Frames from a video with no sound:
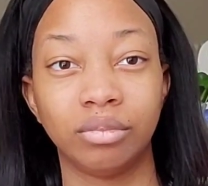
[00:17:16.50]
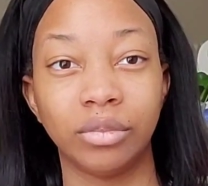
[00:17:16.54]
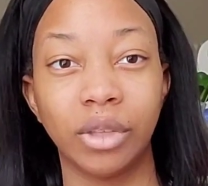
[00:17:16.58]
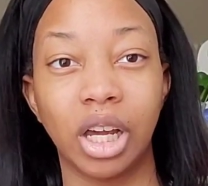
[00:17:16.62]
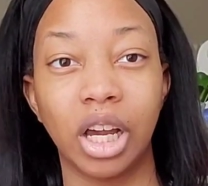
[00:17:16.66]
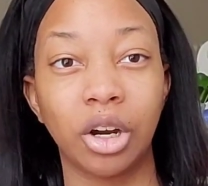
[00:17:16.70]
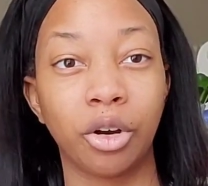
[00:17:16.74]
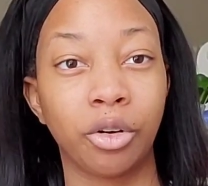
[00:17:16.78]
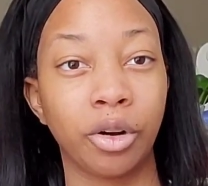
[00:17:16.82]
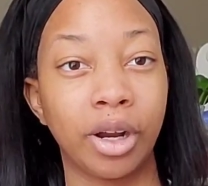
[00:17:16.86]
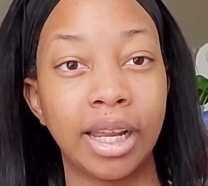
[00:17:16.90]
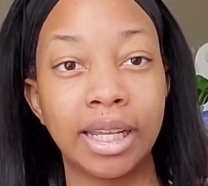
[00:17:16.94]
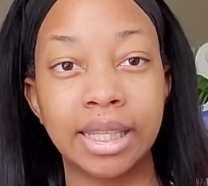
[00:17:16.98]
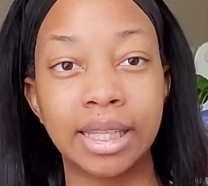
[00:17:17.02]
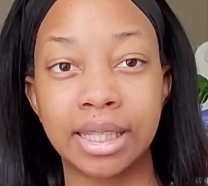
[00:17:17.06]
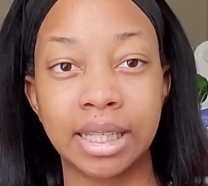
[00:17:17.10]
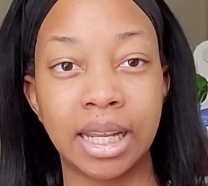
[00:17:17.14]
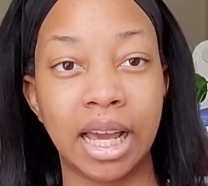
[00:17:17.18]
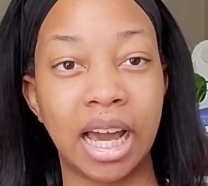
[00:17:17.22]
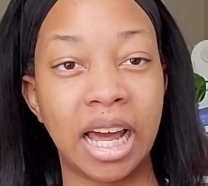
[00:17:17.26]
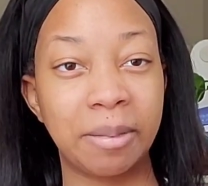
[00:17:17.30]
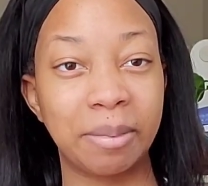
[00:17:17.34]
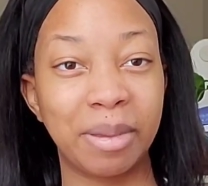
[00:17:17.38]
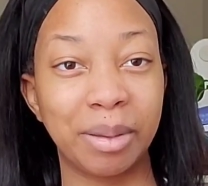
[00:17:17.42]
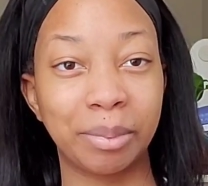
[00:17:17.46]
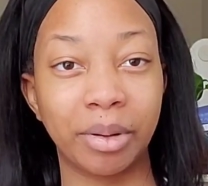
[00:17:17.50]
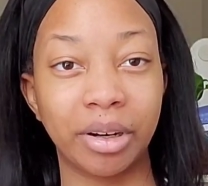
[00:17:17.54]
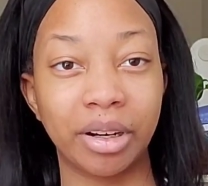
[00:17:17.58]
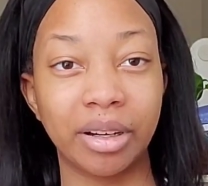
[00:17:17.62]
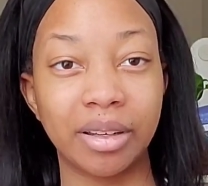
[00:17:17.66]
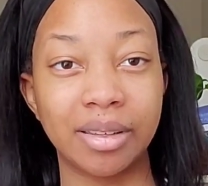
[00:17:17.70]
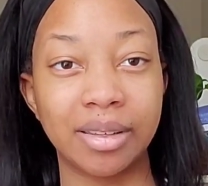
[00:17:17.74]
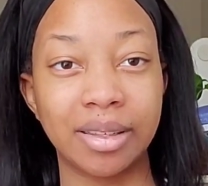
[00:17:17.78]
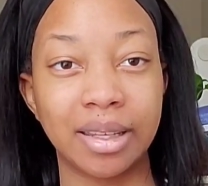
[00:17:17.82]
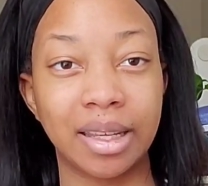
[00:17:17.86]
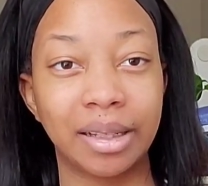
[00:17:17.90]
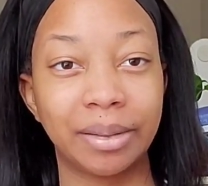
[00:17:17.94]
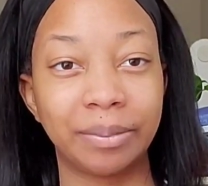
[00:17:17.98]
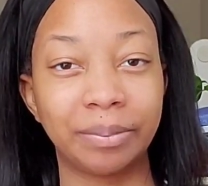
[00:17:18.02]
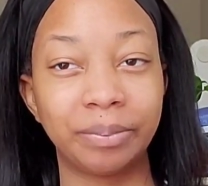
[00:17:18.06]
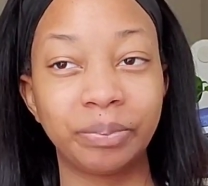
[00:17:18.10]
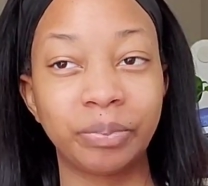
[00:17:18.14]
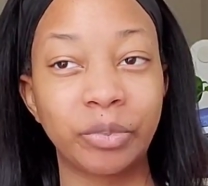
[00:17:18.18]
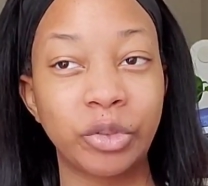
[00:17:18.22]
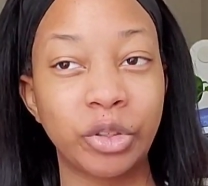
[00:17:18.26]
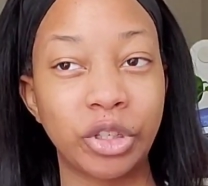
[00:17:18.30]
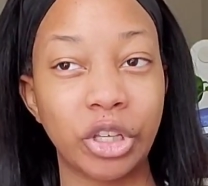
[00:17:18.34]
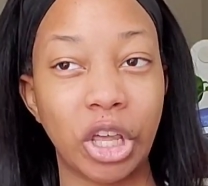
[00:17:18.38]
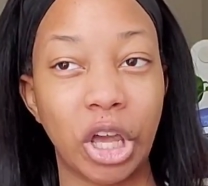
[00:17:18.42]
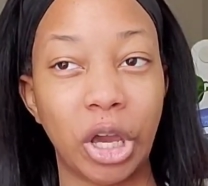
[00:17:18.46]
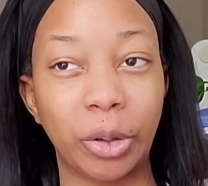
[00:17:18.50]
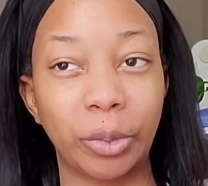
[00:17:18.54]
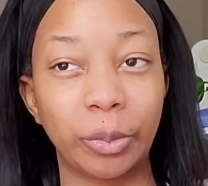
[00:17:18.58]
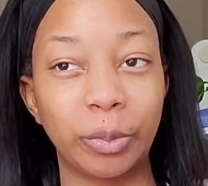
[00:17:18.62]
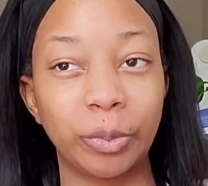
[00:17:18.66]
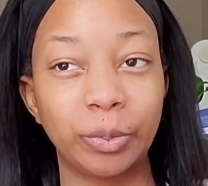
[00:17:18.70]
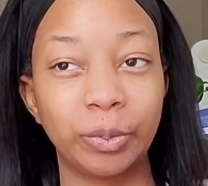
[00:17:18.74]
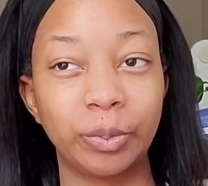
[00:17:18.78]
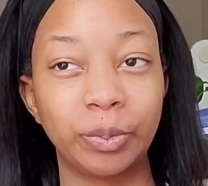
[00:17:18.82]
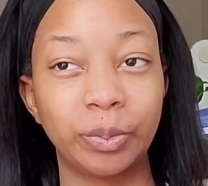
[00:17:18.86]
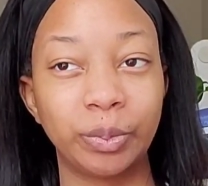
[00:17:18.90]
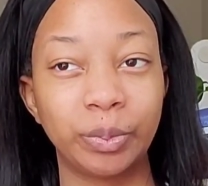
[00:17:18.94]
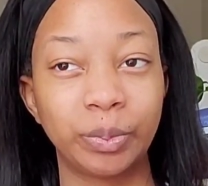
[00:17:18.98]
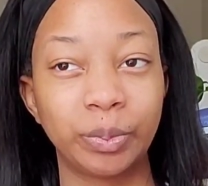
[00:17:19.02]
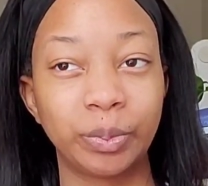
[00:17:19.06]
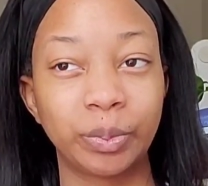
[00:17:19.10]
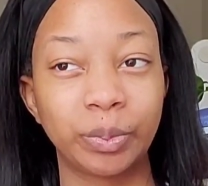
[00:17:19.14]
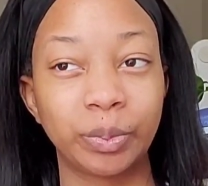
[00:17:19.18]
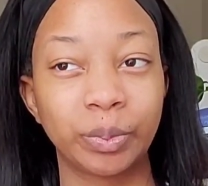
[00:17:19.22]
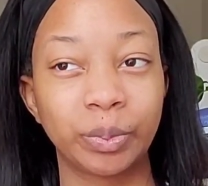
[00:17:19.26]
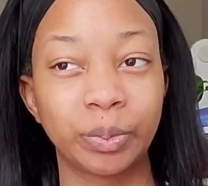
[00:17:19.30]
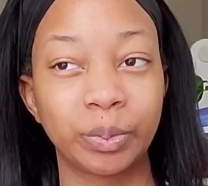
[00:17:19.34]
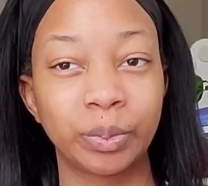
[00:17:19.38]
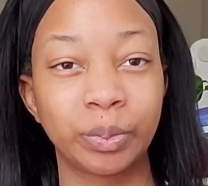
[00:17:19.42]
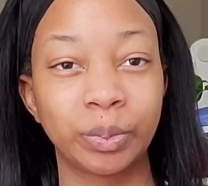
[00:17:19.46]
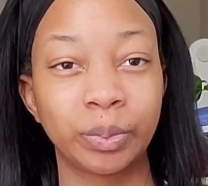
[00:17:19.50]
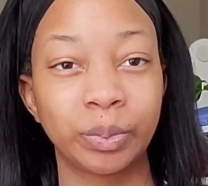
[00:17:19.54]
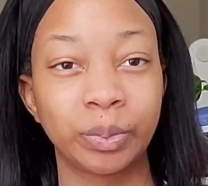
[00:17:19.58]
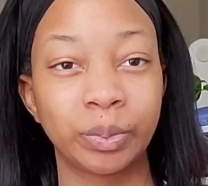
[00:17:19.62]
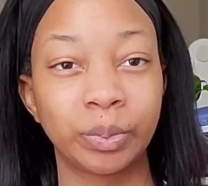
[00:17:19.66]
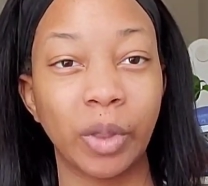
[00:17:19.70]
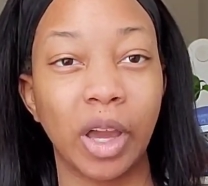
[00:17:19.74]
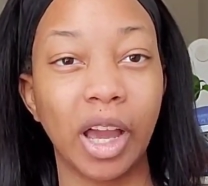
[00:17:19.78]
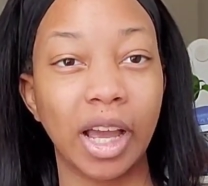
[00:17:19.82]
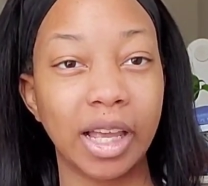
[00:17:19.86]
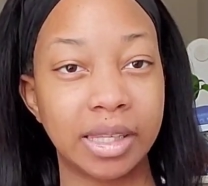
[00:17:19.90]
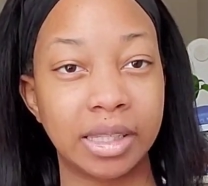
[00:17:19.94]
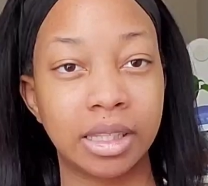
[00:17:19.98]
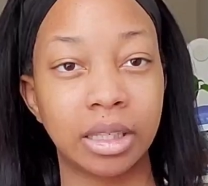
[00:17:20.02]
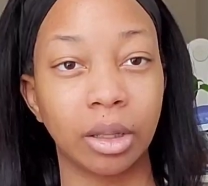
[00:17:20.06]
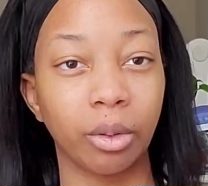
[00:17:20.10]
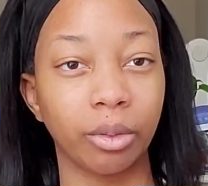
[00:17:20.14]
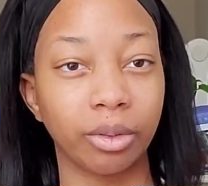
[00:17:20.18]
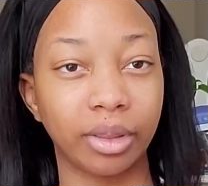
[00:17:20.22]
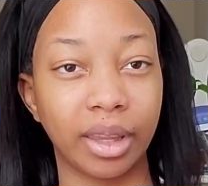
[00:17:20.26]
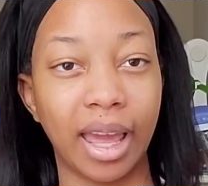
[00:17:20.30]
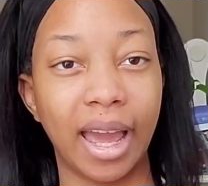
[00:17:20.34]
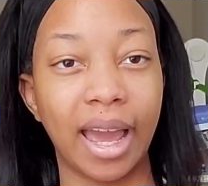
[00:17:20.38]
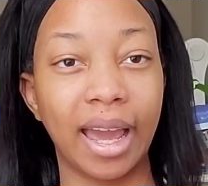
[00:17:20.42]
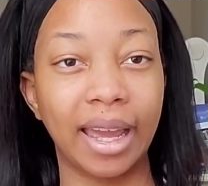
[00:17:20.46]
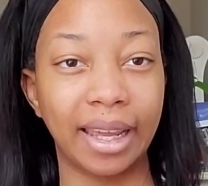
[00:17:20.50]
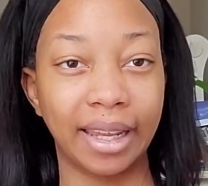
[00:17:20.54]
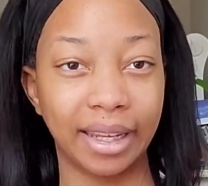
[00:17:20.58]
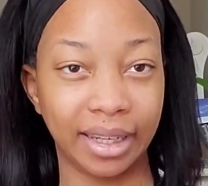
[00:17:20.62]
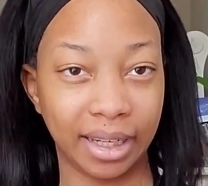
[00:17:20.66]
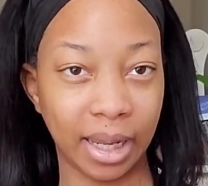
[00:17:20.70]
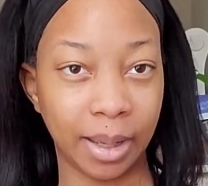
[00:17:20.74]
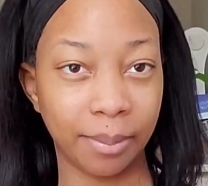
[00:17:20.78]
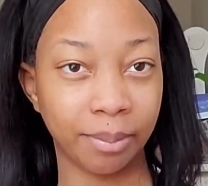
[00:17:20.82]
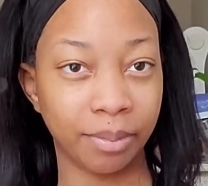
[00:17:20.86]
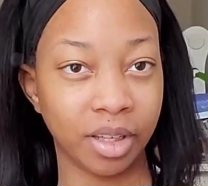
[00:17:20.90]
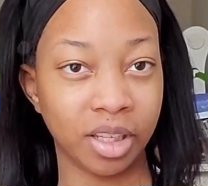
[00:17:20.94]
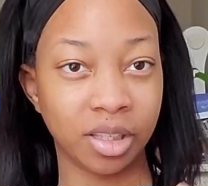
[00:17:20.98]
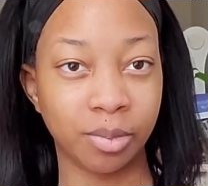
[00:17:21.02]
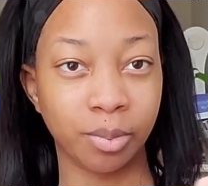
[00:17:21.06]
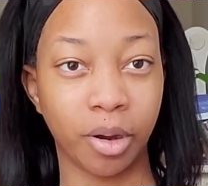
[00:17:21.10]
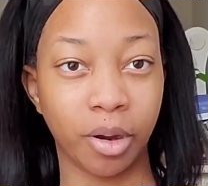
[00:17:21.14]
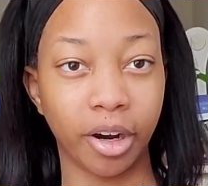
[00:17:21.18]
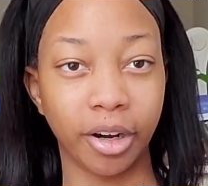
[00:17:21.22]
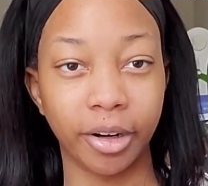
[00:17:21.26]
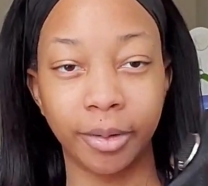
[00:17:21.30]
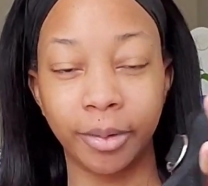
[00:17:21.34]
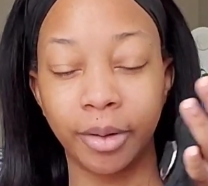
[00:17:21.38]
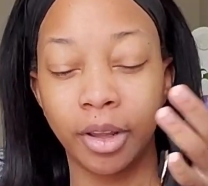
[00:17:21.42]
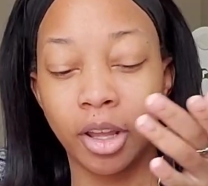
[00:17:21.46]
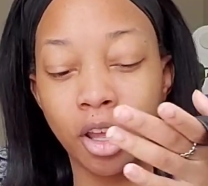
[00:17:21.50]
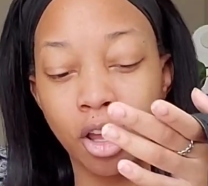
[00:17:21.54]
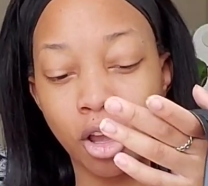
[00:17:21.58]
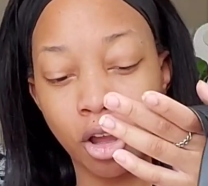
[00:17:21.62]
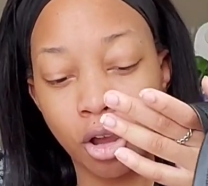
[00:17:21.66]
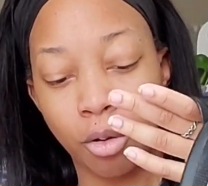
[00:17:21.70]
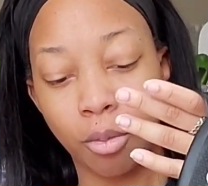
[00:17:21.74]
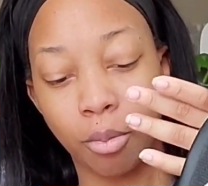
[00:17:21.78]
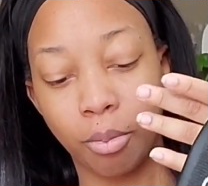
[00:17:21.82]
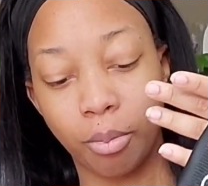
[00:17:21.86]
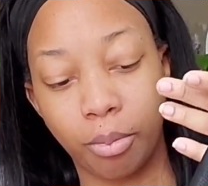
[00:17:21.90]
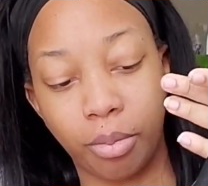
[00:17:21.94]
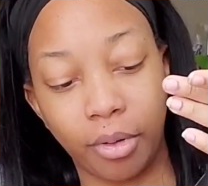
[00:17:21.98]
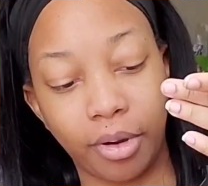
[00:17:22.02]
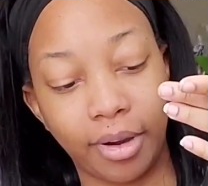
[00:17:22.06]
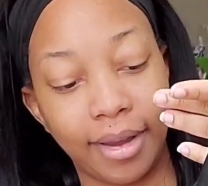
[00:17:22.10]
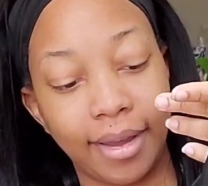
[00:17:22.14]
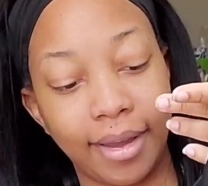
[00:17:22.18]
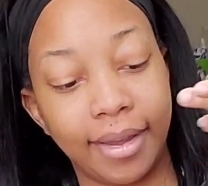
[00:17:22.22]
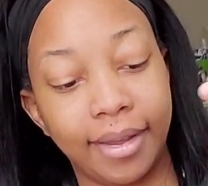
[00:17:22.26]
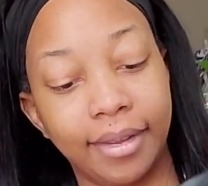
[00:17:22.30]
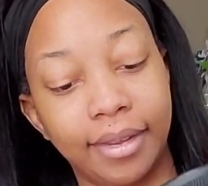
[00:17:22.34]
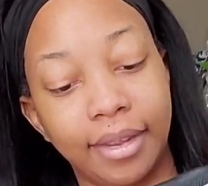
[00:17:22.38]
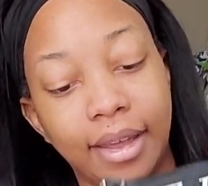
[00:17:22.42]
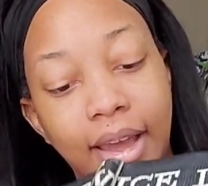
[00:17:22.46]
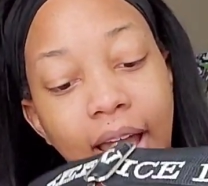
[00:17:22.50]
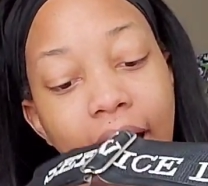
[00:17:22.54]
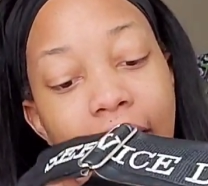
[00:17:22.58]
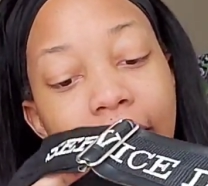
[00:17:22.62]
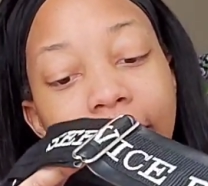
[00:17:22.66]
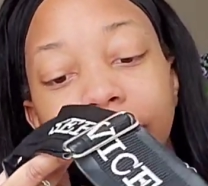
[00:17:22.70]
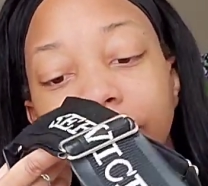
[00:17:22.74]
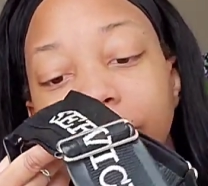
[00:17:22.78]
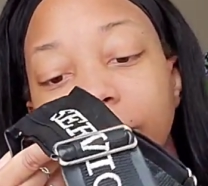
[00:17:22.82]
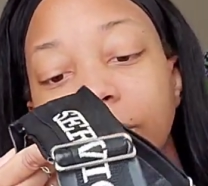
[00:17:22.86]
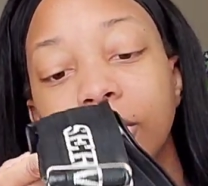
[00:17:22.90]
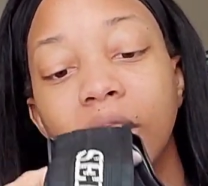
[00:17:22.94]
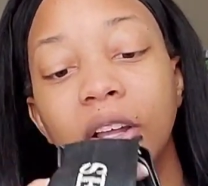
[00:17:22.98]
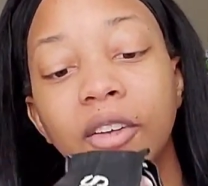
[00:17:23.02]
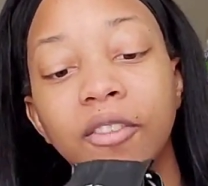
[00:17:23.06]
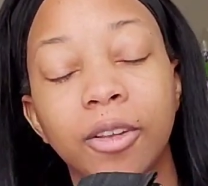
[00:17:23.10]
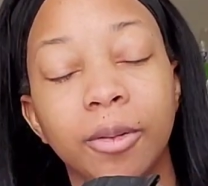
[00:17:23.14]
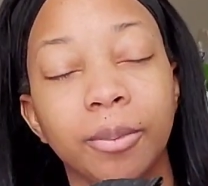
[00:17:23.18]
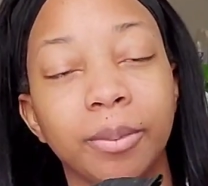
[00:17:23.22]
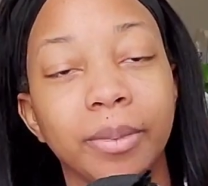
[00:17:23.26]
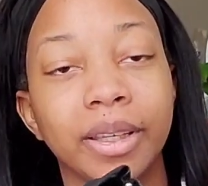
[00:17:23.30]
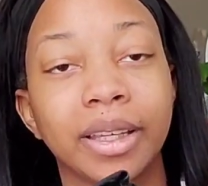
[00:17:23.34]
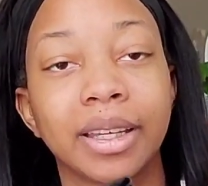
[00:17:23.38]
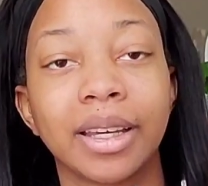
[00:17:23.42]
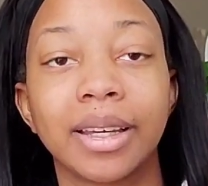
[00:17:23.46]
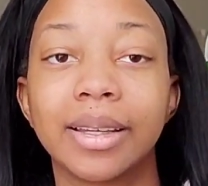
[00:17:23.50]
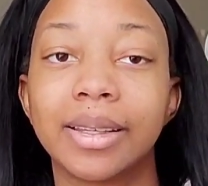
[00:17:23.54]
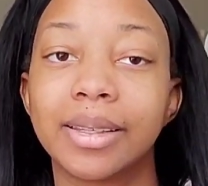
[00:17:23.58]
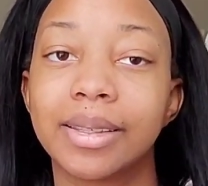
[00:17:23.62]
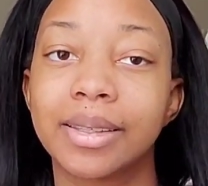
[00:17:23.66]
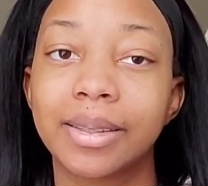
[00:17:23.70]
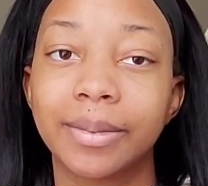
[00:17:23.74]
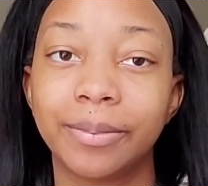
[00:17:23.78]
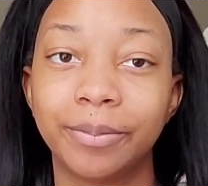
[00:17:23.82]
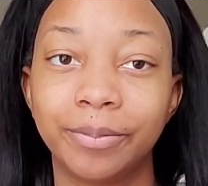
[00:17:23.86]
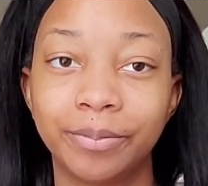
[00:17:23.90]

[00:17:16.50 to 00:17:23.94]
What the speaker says: Grey's Anatomy person, so I sold that and kept this part. But I do love it because